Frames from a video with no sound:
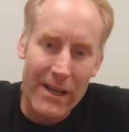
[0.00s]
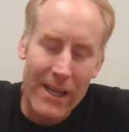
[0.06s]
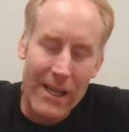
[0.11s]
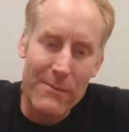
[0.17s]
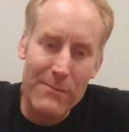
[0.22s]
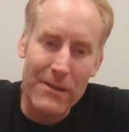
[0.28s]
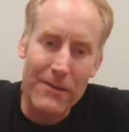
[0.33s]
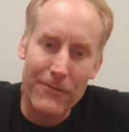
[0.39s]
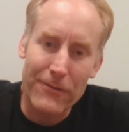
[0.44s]

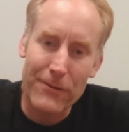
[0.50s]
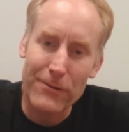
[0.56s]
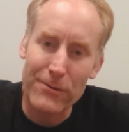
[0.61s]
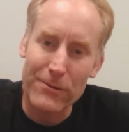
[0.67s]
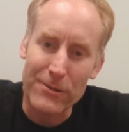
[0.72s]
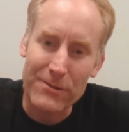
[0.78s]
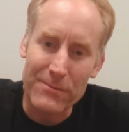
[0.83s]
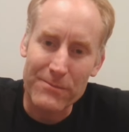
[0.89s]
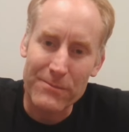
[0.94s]
day be
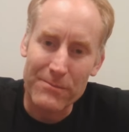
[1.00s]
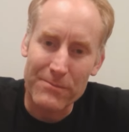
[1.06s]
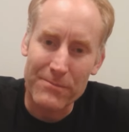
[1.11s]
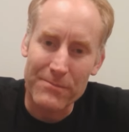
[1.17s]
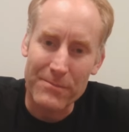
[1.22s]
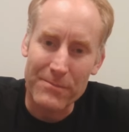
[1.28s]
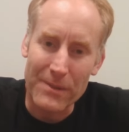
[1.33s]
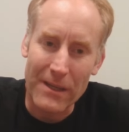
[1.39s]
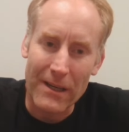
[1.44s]
fueled
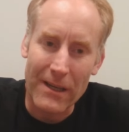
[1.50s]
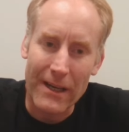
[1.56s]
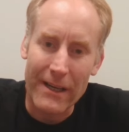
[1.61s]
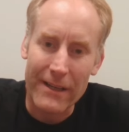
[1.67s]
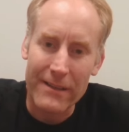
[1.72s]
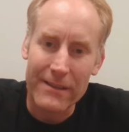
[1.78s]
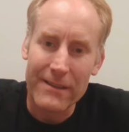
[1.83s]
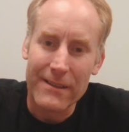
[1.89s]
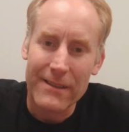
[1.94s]

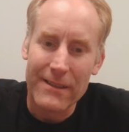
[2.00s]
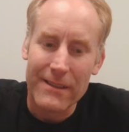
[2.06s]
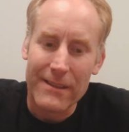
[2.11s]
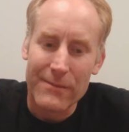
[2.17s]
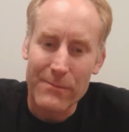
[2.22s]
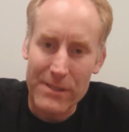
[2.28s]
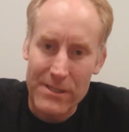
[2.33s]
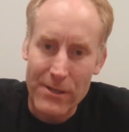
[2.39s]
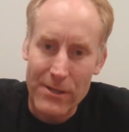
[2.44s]
by
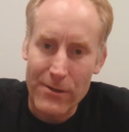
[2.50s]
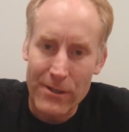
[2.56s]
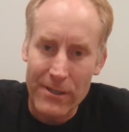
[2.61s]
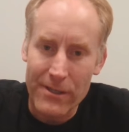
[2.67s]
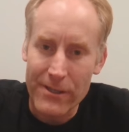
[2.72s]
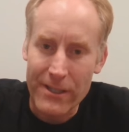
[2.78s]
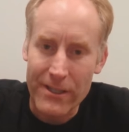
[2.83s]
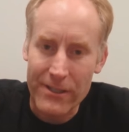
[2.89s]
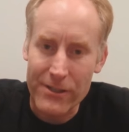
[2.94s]
material
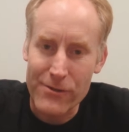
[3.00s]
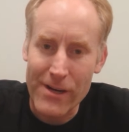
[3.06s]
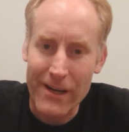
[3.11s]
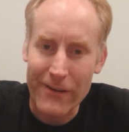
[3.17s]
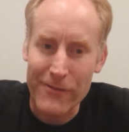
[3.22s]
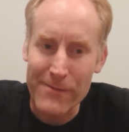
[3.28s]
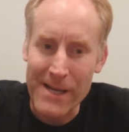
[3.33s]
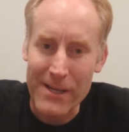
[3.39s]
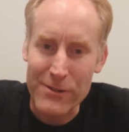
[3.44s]
you could
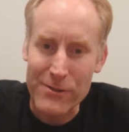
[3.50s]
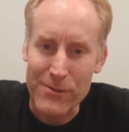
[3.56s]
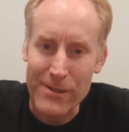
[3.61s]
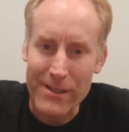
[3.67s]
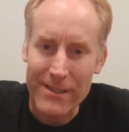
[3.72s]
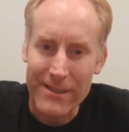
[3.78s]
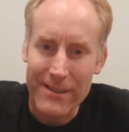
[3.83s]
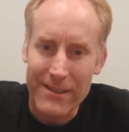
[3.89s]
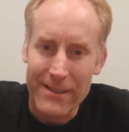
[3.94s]
extract from an asteroid.